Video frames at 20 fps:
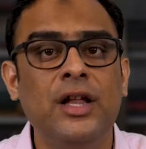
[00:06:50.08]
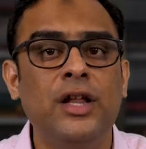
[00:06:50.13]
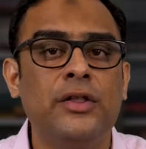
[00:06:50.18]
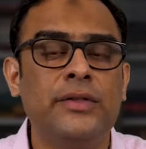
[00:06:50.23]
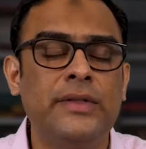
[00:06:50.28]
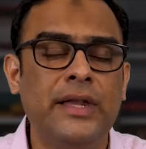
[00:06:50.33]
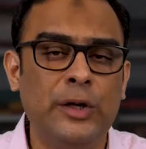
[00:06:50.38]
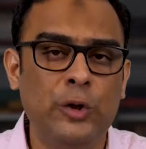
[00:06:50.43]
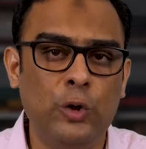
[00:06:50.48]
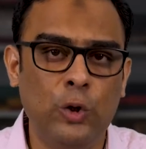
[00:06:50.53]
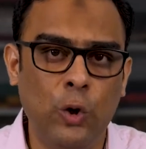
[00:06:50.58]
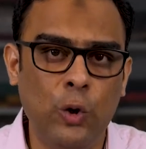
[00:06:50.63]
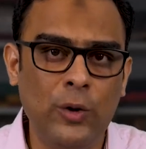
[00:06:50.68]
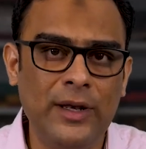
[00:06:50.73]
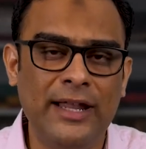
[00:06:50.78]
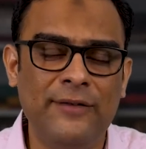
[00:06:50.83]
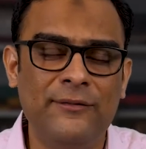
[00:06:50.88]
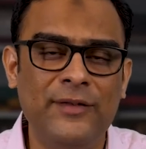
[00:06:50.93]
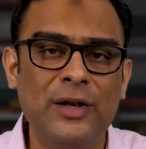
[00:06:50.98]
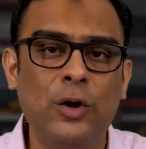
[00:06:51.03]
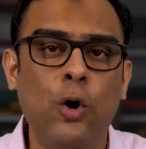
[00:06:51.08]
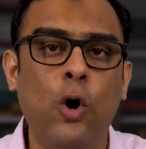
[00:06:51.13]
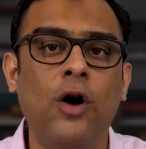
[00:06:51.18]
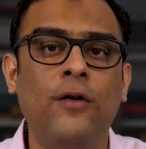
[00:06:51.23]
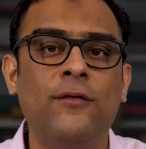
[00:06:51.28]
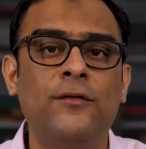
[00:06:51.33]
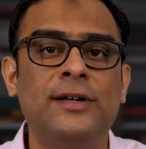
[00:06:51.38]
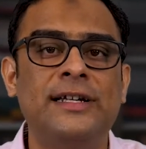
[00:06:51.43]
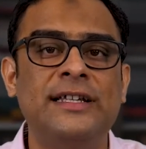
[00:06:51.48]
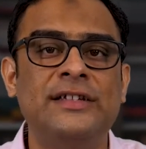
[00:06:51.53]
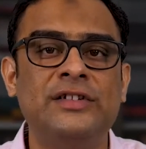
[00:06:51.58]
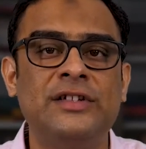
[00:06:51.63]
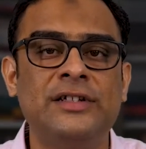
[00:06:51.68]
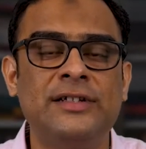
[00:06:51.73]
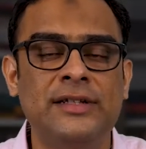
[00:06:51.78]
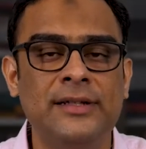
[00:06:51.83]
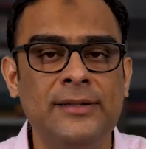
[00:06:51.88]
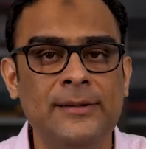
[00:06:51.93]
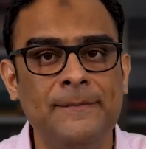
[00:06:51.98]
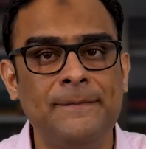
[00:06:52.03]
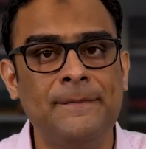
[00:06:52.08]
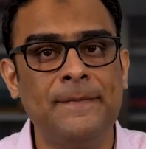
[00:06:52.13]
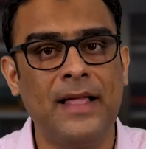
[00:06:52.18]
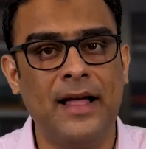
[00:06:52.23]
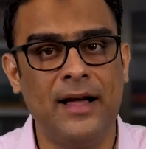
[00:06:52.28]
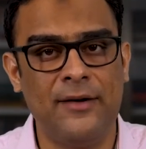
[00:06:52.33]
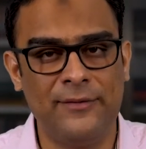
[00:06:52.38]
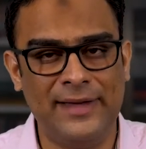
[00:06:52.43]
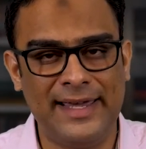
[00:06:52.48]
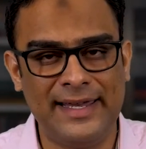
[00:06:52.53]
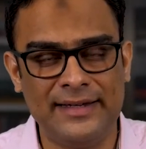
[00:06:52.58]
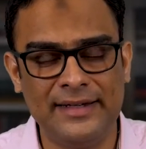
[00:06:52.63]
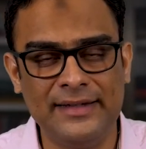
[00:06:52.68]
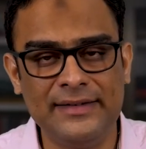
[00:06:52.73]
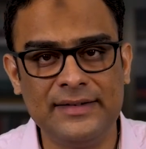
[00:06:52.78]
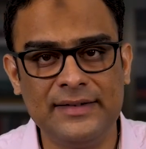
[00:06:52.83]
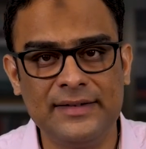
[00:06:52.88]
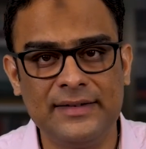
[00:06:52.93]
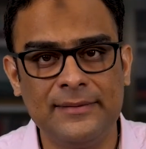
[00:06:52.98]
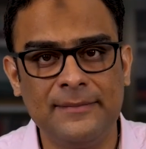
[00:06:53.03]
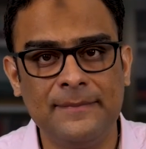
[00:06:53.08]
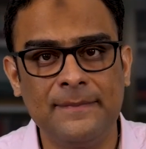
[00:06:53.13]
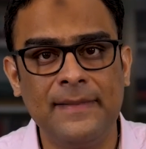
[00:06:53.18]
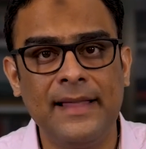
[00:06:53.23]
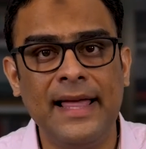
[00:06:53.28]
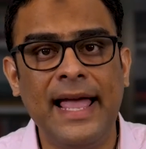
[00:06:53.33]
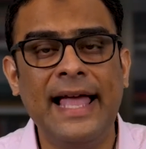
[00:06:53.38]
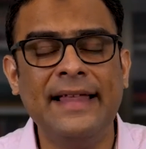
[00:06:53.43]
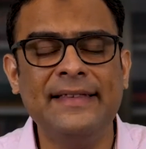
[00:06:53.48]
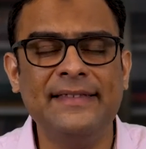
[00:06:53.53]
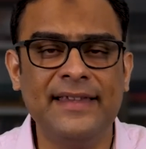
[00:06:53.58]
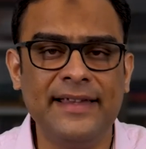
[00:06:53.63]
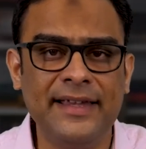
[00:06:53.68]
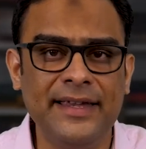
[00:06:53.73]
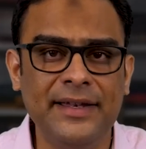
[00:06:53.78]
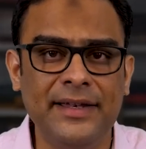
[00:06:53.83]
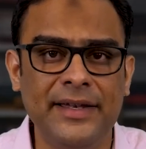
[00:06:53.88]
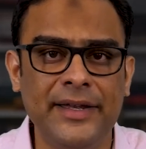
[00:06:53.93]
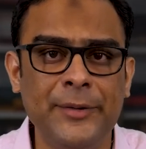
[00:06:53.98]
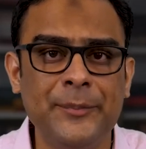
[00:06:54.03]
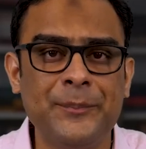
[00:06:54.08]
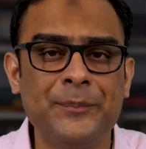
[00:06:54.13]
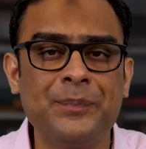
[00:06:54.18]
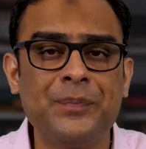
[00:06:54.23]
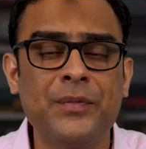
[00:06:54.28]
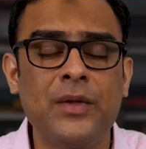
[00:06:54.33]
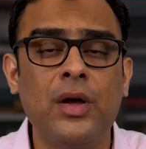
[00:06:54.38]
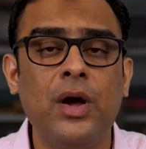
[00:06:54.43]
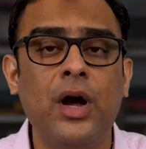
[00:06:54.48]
the low level of digital awareness and secondly,